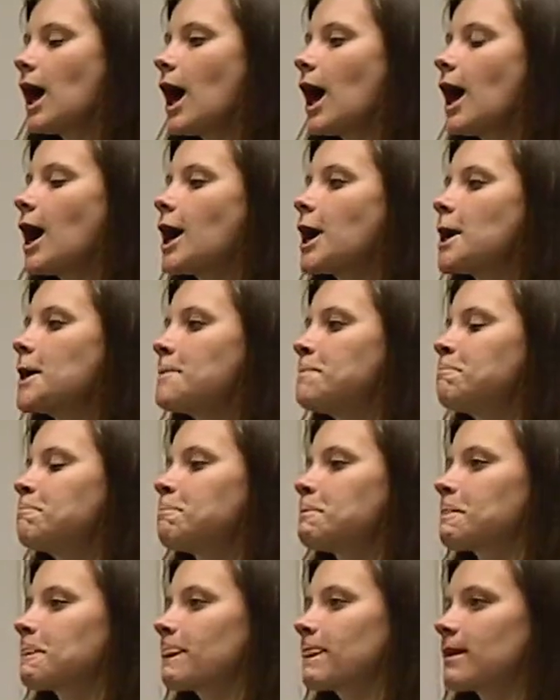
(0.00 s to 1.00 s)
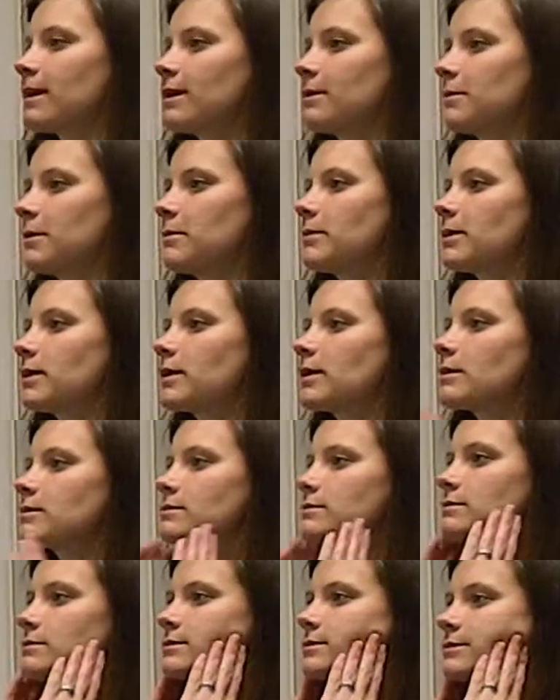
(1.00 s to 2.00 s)
I remember
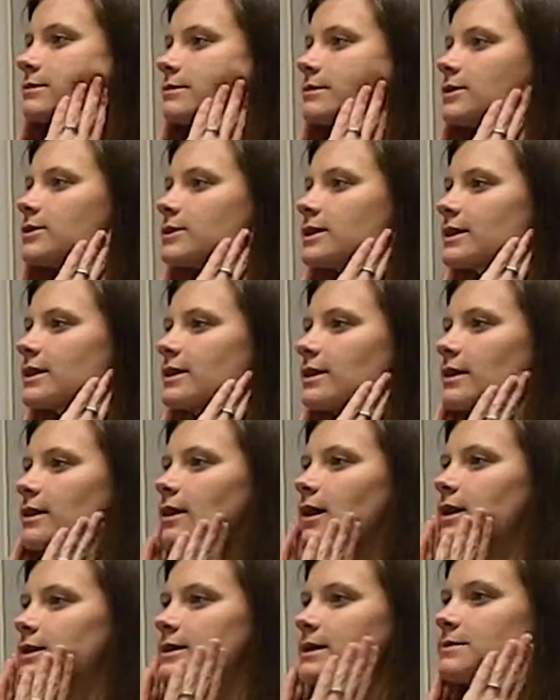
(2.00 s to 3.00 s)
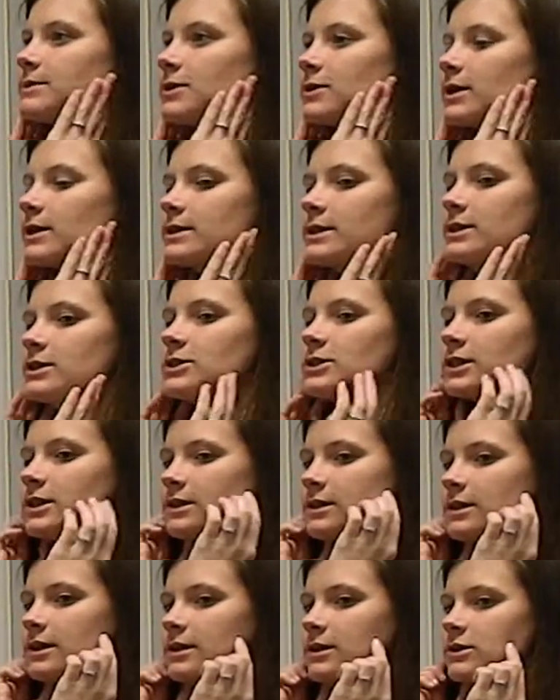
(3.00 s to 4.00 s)
you said that a lot of times you'll get
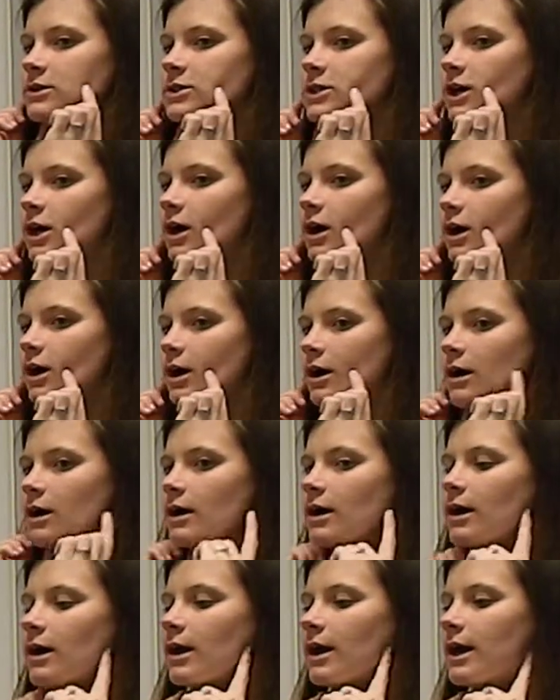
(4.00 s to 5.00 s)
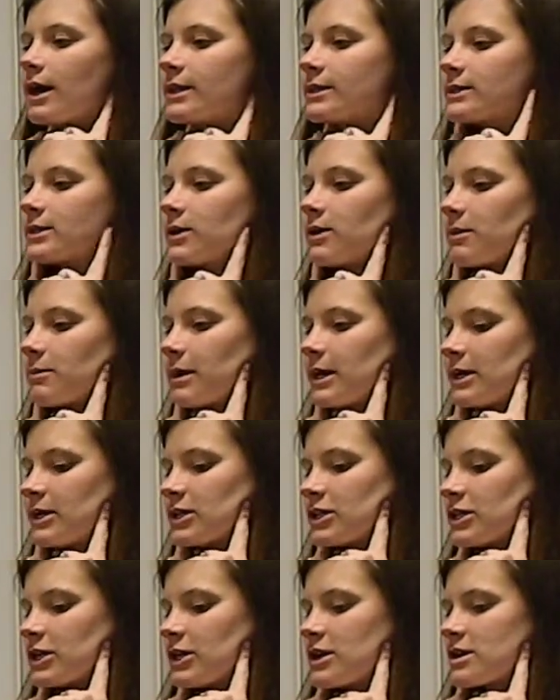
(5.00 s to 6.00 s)
tension in your jaw, and so to make
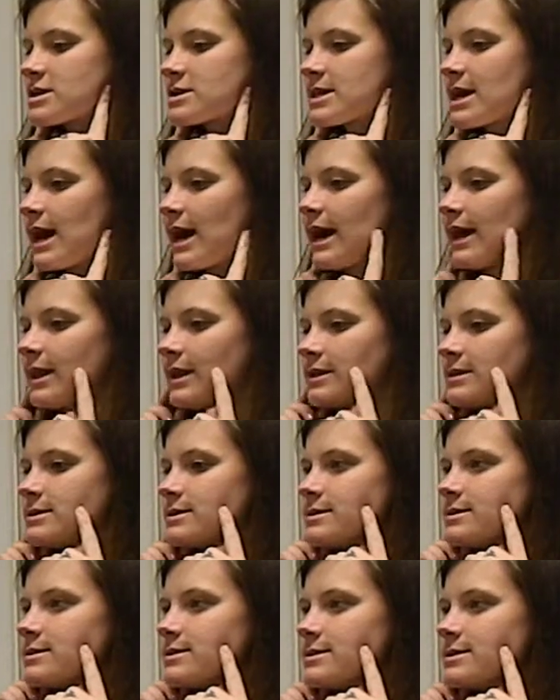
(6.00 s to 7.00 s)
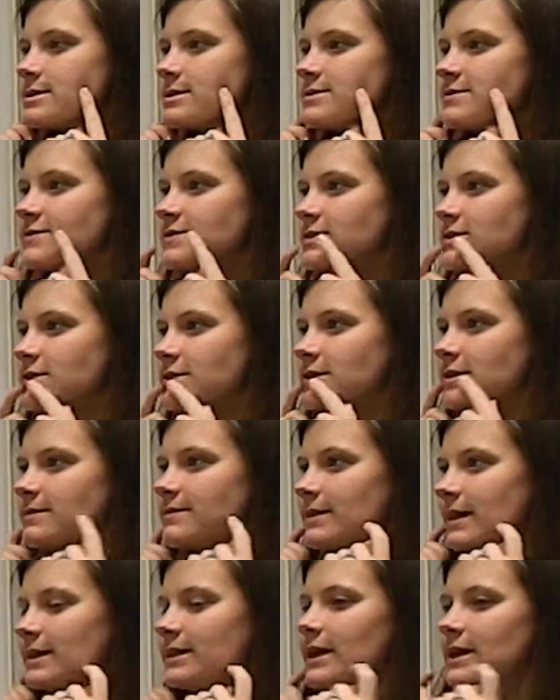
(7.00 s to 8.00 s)
sure that if you're
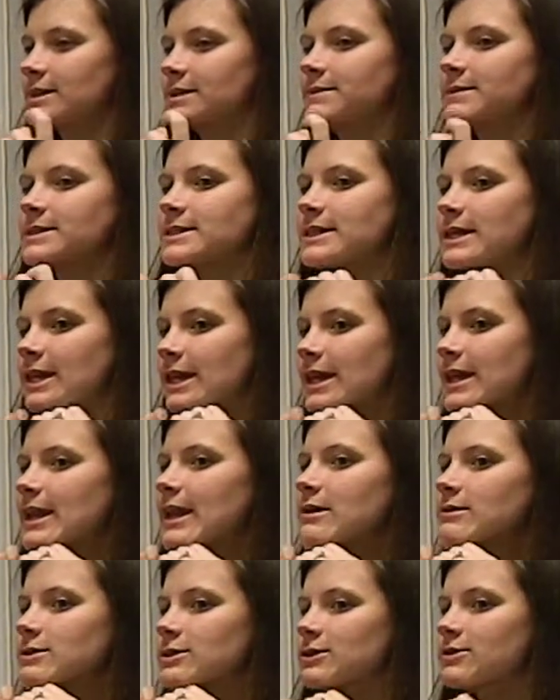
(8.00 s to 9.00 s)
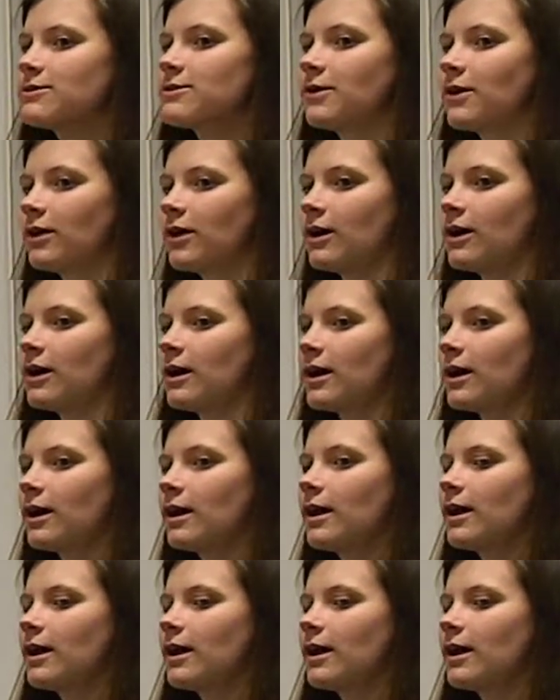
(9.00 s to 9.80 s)
like not to be sticking it out too far.